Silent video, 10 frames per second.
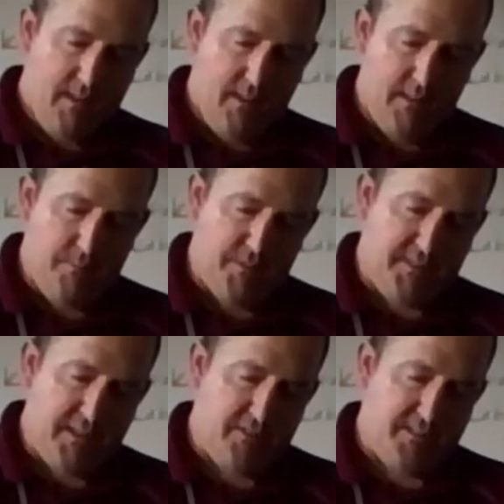And the
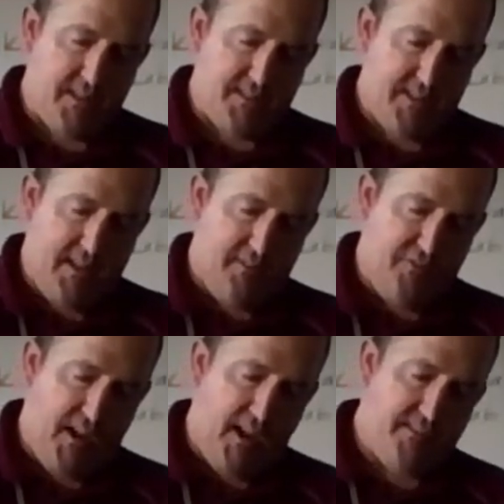procedure says add
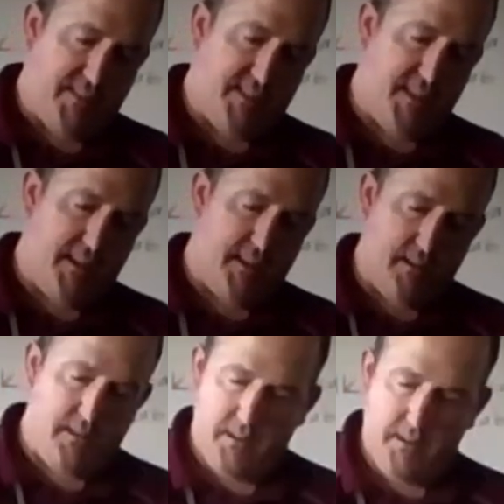5 to
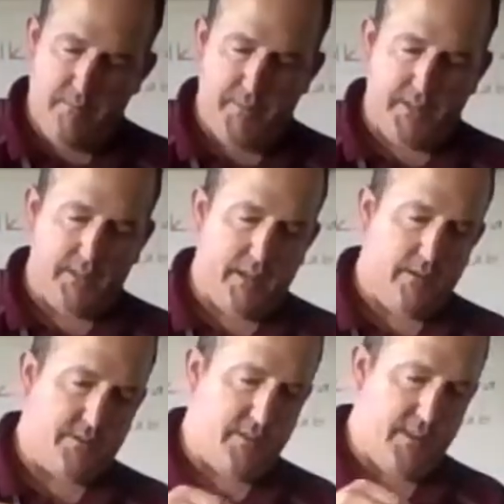10
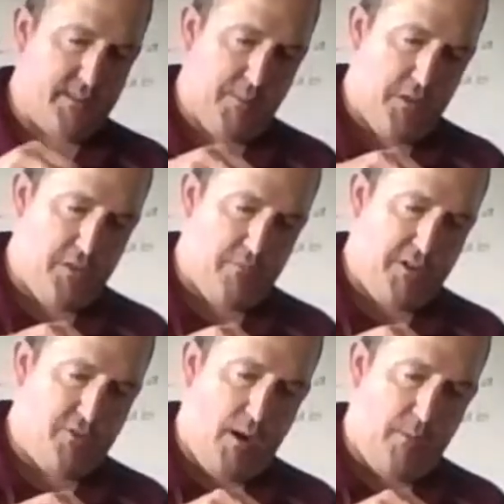milliliters. So that's about
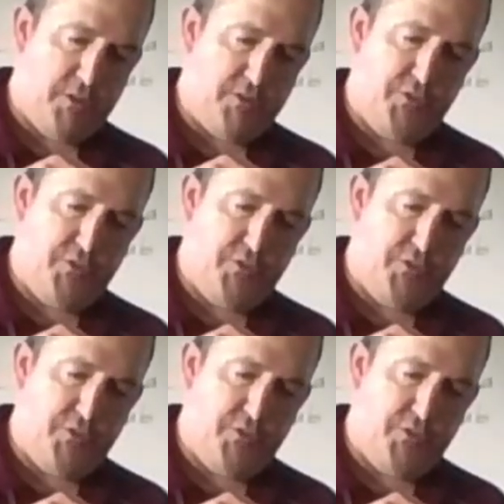3 droppers